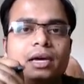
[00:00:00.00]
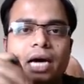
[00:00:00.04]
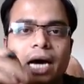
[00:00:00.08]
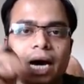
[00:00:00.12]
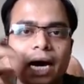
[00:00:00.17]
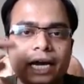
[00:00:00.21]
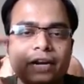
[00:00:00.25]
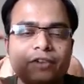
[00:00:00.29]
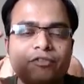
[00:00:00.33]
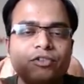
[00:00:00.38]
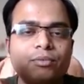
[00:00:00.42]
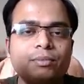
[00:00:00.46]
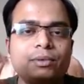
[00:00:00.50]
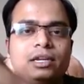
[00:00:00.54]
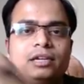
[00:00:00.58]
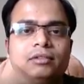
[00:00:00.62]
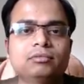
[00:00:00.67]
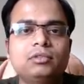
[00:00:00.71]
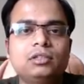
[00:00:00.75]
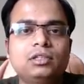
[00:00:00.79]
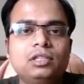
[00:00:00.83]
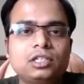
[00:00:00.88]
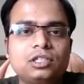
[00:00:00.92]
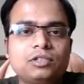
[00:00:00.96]
And if you
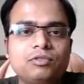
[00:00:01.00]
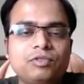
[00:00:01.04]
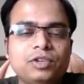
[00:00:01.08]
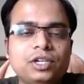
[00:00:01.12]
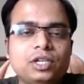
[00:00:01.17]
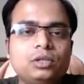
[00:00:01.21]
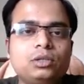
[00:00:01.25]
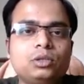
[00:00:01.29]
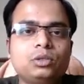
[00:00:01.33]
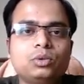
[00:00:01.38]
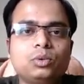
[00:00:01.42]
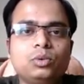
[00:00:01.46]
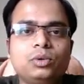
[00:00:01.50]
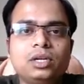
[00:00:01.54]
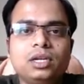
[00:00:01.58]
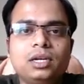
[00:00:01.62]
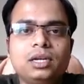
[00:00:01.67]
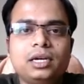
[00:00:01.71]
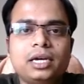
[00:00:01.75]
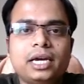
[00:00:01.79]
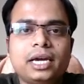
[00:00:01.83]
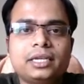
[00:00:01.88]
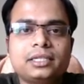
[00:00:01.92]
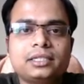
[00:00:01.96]
believe that this video
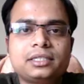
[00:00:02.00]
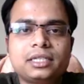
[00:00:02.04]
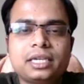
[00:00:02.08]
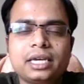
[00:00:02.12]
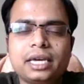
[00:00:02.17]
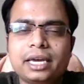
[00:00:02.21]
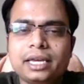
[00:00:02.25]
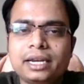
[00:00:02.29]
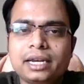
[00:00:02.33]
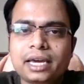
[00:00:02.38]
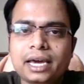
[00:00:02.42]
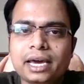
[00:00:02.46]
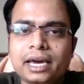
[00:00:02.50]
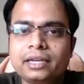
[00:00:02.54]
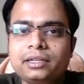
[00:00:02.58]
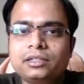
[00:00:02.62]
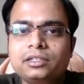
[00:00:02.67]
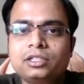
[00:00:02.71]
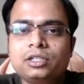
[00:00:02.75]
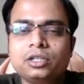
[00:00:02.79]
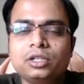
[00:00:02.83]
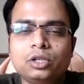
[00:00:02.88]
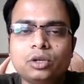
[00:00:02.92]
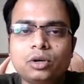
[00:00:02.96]
tutorial has
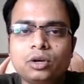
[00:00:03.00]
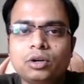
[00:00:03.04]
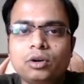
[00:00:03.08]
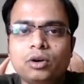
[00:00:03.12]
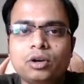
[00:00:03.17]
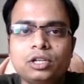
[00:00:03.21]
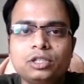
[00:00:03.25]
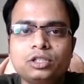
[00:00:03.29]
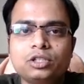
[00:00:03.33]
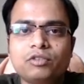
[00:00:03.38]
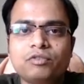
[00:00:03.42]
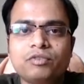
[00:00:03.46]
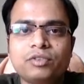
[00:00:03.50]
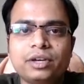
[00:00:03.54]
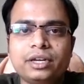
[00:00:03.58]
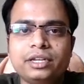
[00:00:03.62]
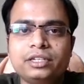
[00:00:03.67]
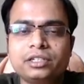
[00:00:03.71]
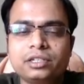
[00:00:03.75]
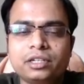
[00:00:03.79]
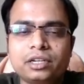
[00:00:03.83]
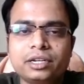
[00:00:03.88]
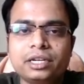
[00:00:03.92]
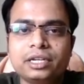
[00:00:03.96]
enhanced your knowledge of
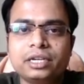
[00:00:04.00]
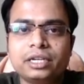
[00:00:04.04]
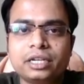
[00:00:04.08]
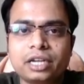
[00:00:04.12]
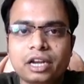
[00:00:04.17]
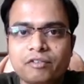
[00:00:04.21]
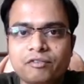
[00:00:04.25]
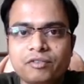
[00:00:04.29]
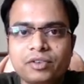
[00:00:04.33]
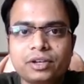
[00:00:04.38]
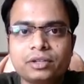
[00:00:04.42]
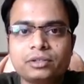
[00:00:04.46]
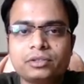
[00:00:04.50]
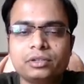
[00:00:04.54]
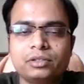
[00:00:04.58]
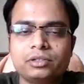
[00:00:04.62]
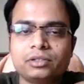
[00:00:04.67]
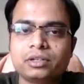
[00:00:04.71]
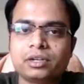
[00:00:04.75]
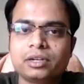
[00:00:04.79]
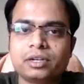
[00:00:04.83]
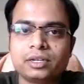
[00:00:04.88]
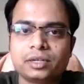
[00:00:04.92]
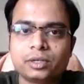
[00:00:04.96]
engineering graphics,
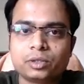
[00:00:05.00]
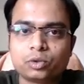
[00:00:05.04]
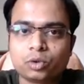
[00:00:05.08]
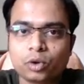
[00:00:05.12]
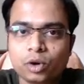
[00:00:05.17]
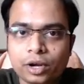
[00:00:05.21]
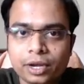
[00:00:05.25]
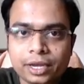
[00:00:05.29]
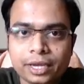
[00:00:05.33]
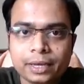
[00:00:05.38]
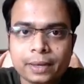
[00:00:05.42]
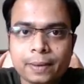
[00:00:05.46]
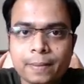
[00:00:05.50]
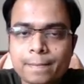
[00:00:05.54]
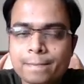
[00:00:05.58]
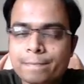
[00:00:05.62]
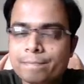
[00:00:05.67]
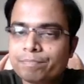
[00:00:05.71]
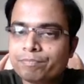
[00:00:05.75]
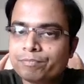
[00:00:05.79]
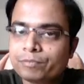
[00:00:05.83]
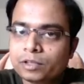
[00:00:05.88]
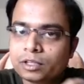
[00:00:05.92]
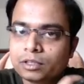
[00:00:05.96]
engineering drawing,
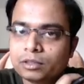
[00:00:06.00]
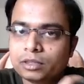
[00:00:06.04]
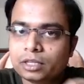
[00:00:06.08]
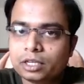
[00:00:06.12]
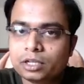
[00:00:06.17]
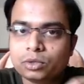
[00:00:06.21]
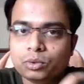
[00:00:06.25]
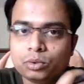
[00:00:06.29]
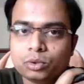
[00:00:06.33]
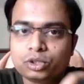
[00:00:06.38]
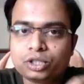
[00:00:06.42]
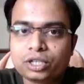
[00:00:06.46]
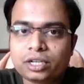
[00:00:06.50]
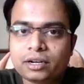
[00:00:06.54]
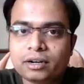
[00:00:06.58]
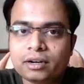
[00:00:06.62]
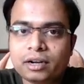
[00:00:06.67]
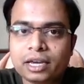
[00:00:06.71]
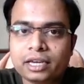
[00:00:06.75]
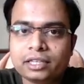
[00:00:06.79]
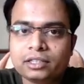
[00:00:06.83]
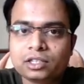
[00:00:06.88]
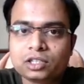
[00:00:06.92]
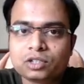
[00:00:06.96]
then do share and
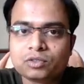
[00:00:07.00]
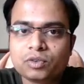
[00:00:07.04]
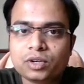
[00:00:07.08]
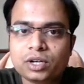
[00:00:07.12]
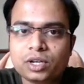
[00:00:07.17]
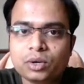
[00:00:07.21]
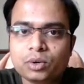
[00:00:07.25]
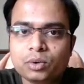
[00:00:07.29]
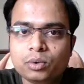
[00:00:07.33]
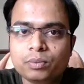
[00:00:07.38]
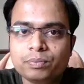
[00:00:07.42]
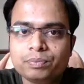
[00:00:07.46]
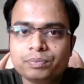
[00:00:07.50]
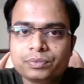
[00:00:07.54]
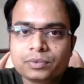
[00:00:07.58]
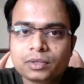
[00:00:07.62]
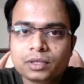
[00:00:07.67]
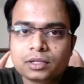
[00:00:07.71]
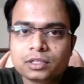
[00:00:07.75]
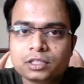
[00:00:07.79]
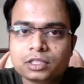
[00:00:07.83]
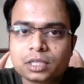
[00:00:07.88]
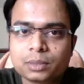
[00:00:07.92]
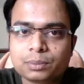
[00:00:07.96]
like this video,
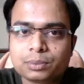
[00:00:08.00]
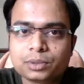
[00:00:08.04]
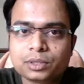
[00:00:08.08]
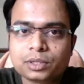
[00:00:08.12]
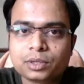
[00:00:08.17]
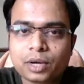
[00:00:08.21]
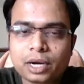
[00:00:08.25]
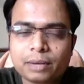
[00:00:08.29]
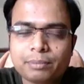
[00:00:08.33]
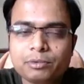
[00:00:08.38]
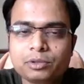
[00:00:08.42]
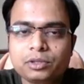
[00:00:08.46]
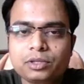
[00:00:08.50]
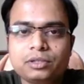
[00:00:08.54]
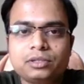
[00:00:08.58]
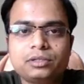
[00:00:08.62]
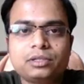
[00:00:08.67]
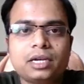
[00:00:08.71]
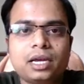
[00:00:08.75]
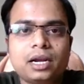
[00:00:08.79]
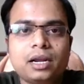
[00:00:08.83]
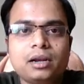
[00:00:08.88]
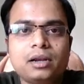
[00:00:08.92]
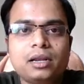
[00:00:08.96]
subscribe to this
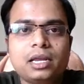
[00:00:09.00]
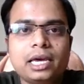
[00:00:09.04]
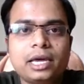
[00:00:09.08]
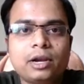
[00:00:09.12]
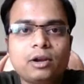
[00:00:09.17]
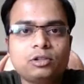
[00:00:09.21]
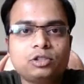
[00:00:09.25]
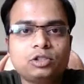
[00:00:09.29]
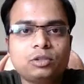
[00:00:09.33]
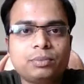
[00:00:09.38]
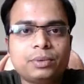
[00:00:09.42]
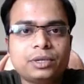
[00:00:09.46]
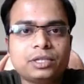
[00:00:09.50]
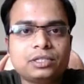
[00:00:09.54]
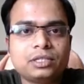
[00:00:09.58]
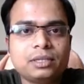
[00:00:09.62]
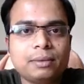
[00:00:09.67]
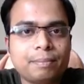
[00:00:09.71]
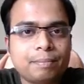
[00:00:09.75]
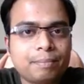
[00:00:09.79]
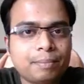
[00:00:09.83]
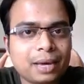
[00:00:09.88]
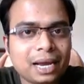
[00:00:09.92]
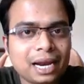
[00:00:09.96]
channel, and also press the
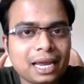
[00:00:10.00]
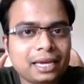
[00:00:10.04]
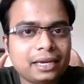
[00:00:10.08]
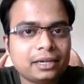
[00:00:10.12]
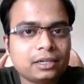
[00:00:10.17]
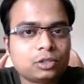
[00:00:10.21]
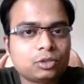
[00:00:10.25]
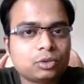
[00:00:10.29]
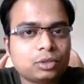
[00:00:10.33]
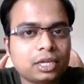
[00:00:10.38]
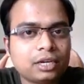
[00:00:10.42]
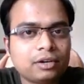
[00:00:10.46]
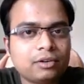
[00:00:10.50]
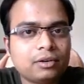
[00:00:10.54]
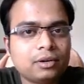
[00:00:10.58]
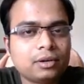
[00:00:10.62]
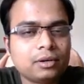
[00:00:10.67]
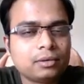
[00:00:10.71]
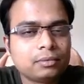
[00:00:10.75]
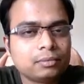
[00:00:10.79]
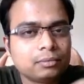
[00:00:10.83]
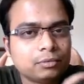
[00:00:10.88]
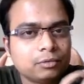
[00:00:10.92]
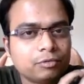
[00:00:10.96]
bell icon so that
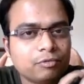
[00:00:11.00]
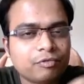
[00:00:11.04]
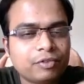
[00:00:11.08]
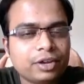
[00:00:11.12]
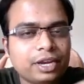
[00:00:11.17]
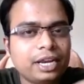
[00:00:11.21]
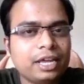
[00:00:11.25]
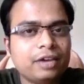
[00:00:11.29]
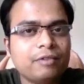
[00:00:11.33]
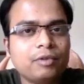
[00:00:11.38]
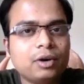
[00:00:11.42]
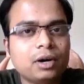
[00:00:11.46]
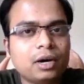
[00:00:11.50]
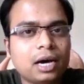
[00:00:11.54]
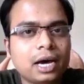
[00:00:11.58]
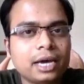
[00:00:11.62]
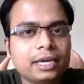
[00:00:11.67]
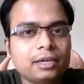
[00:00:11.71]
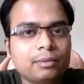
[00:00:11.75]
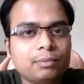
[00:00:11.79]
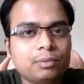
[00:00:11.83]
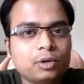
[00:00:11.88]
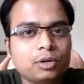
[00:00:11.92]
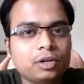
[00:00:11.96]
whenever
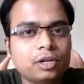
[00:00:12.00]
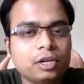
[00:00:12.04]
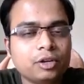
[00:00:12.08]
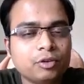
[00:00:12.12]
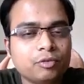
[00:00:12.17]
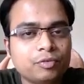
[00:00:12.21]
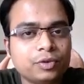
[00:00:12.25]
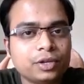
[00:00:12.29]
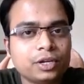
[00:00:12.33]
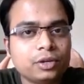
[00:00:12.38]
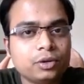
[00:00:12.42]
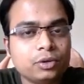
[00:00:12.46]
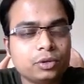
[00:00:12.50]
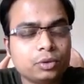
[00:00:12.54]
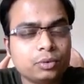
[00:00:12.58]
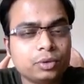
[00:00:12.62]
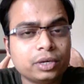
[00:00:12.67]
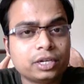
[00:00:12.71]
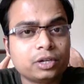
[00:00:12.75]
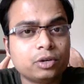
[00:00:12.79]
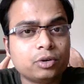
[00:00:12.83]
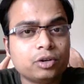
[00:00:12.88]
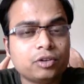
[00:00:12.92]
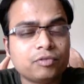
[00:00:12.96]
I upload a new video, you
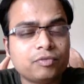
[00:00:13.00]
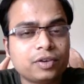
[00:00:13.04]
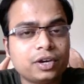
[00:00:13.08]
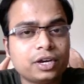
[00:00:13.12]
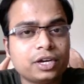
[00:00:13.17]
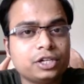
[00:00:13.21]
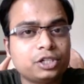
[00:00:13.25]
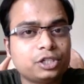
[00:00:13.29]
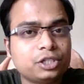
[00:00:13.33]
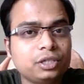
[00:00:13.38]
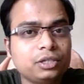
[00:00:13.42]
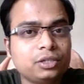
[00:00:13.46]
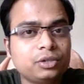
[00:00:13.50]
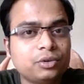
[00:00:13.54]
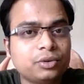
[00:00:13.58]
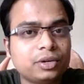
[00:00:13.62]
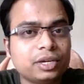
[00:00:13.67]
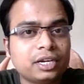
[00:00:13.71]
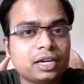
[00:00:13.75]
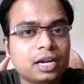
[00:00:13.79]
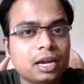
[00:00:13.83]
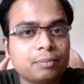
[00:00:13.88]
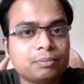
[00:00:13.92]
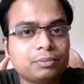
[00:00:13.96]
get a notification, you
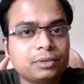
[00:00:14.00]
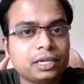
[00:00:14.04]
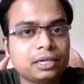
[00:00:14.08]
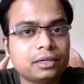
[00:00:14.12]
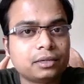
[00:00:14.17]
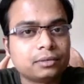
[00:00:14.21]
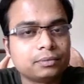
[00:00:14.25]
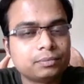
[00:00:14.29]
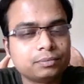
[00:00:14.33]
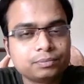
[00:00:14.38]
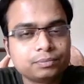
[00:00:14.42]
get an update.